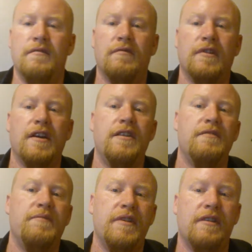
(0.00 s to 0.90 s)
We'll cut it
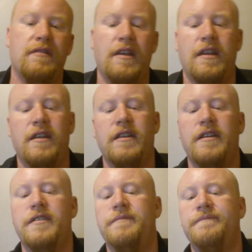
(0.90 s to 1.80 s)
open
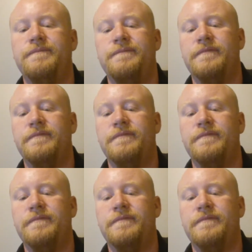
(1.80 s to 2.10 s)
and